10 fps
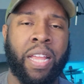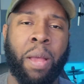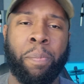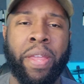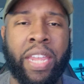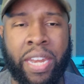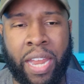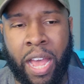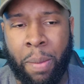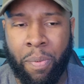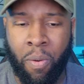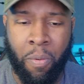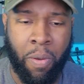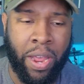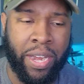I'm picking up
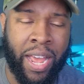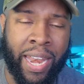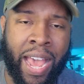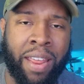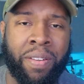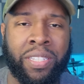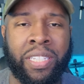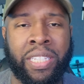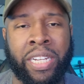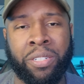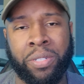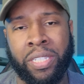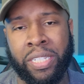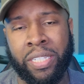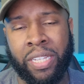on a lot of the
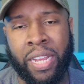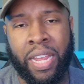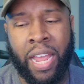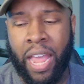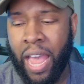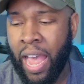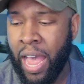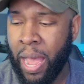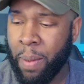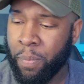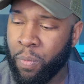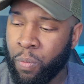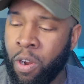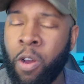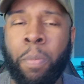citruses.
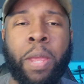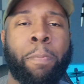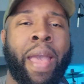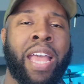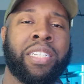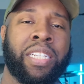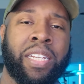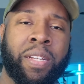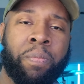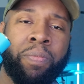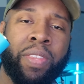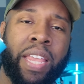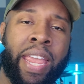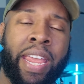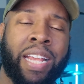Rome Imagine
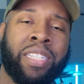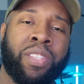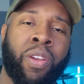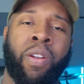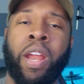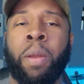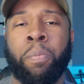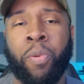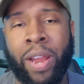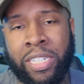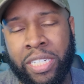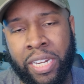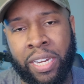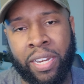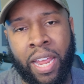is their
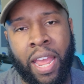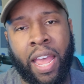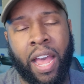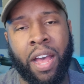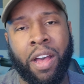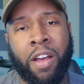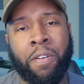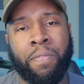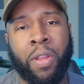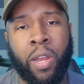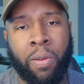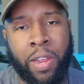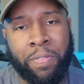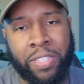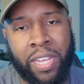impression of
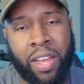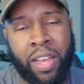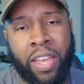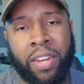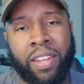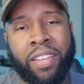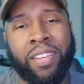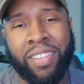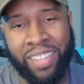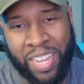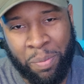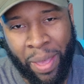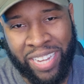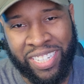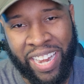Louis Vuitton
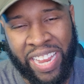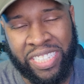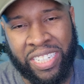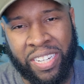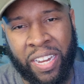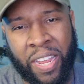Imagination.